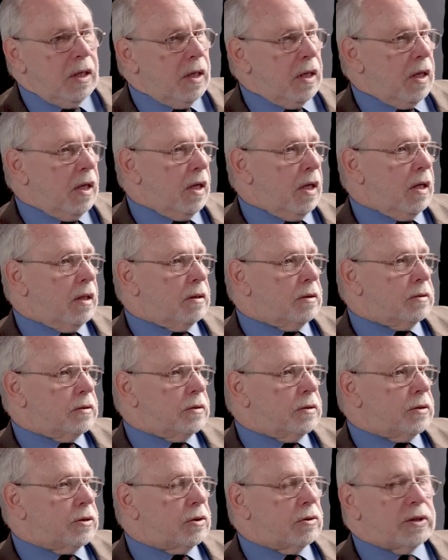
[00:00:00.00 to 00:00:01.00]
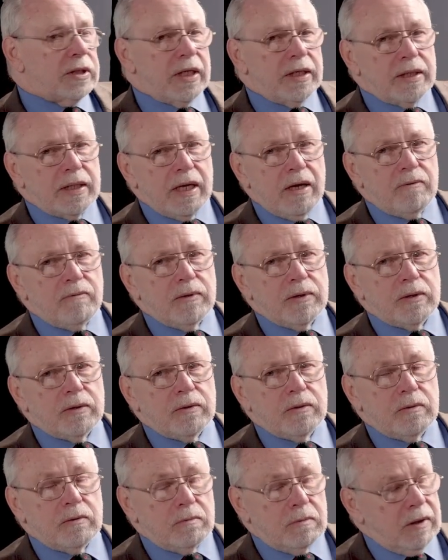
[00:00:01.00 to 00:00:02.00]
So take that with,
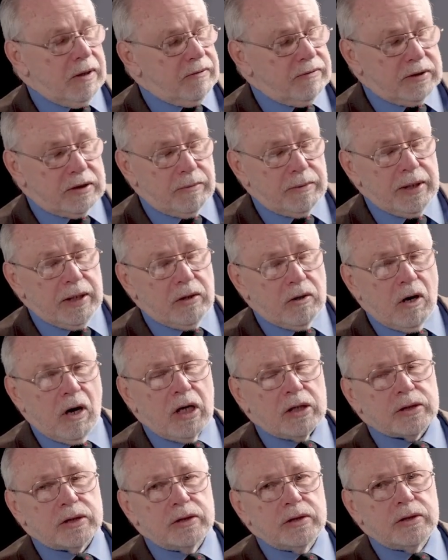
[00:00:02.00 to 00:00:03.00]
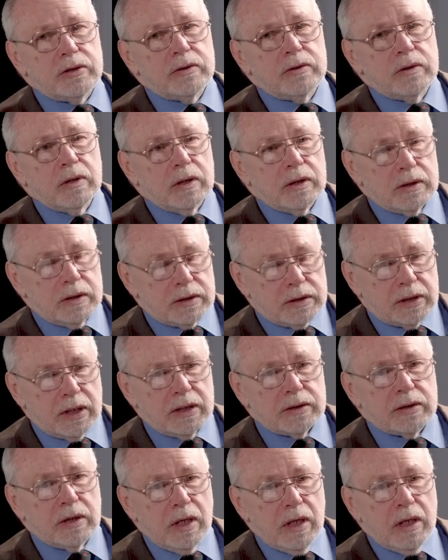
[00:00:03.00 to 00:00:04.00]
if somebody cautions you or
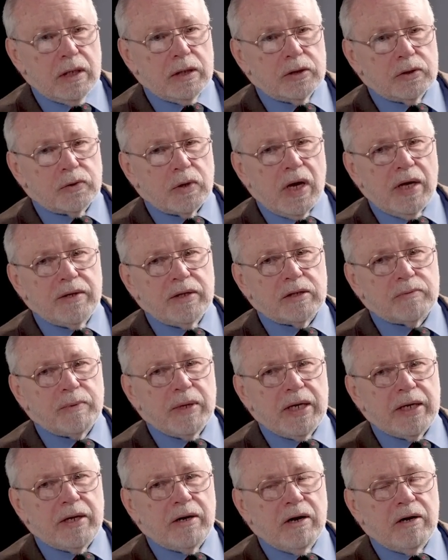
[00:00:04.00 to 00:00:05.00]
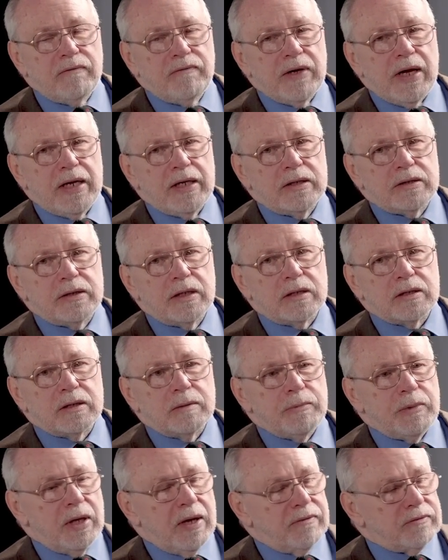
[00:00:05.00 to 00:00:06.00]
says, try this Medicare Advantage
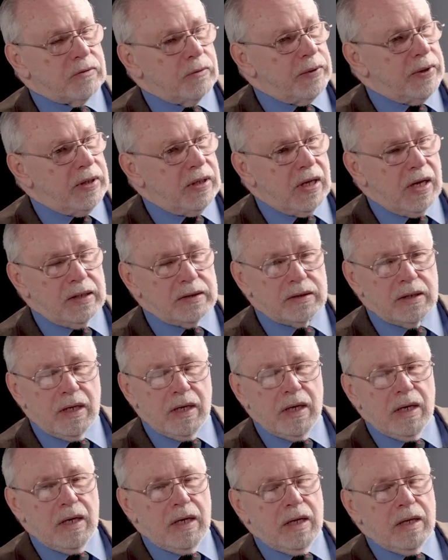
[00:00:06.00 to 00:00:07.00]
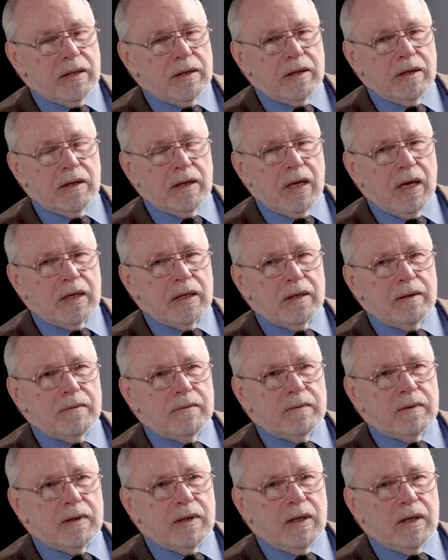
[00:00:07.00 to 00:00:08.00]
system, you have to realize there are a lot
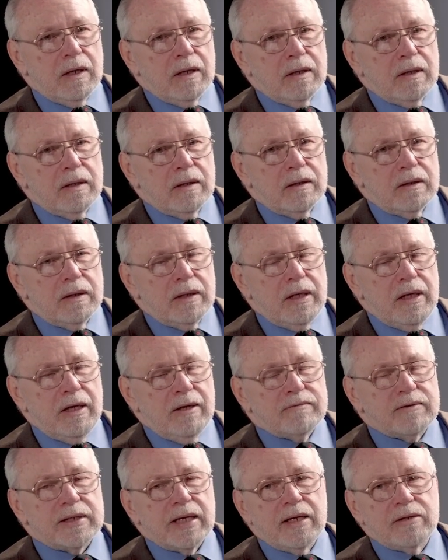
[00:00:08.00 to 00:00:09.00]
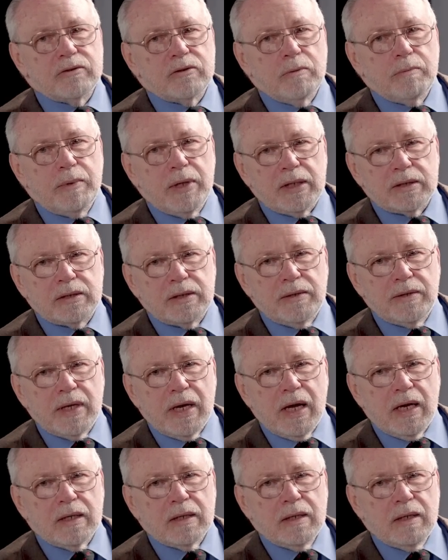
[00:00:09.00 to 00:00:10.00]
of ifs, ands, or buts in
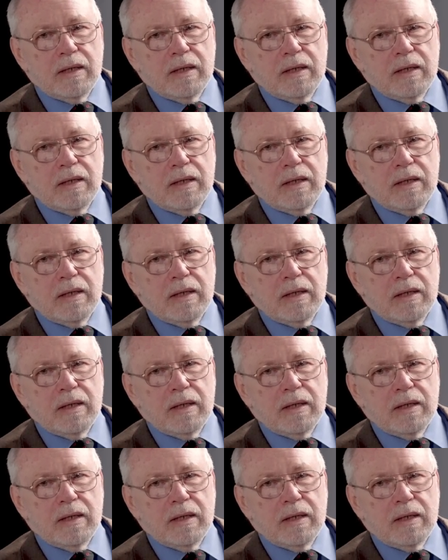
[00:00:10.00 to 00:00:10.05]
that.